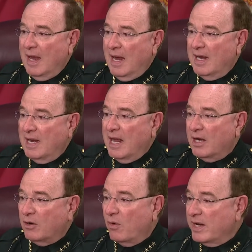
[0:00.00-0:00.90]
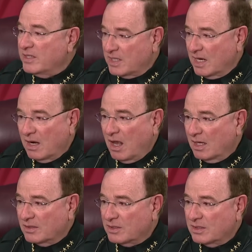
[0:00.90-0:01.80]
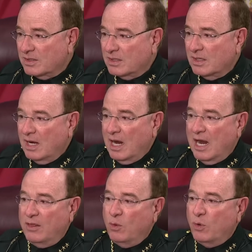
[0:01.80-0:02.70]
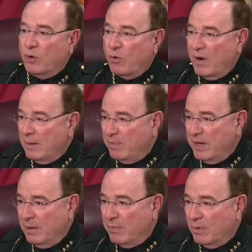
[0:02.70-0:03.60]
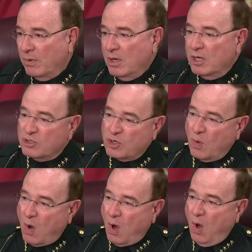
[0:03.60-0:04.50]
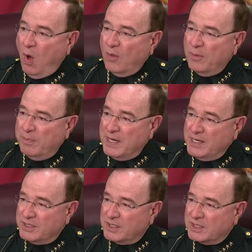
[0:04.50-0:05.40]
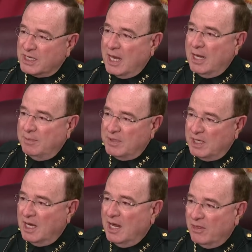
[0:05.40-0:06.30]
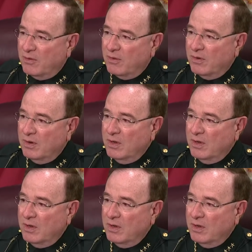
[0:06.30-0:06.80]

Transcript: and it had a great set of lungs and there were great people so all the pieces came together